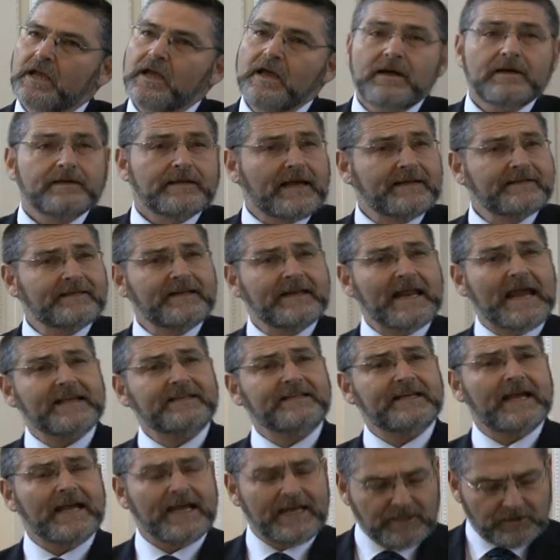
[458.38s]

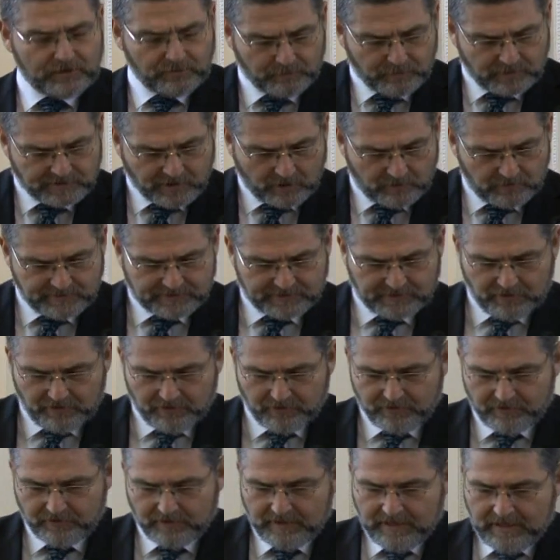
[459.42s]
1988 was
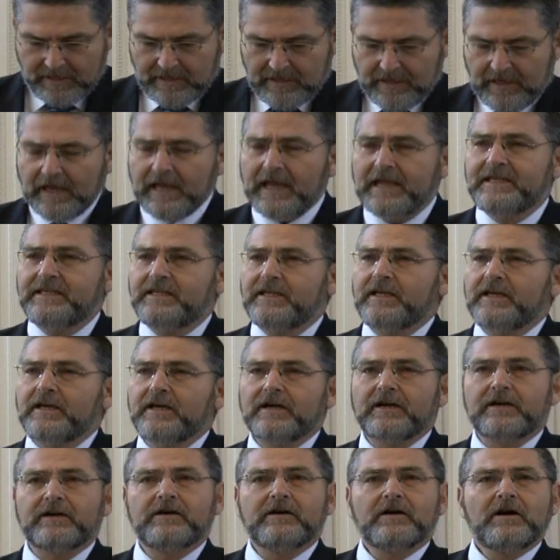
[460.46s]
also a
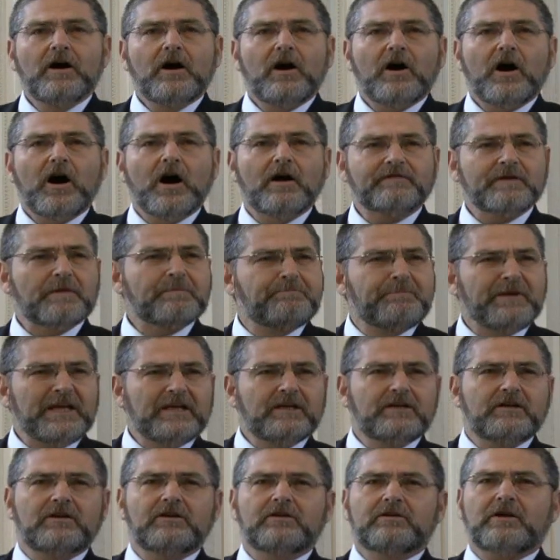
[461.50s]
year of a
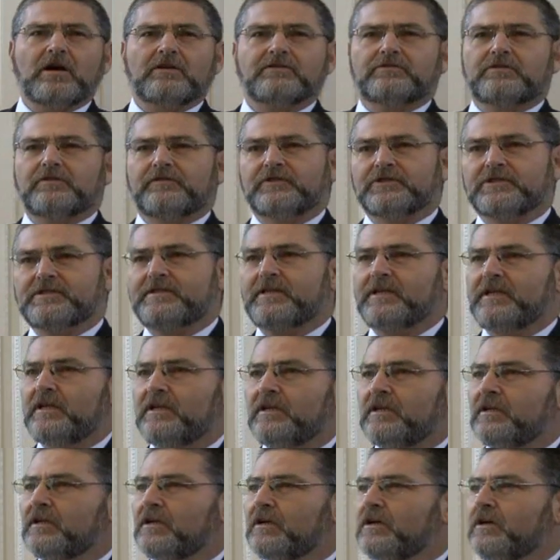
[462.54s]
big controversy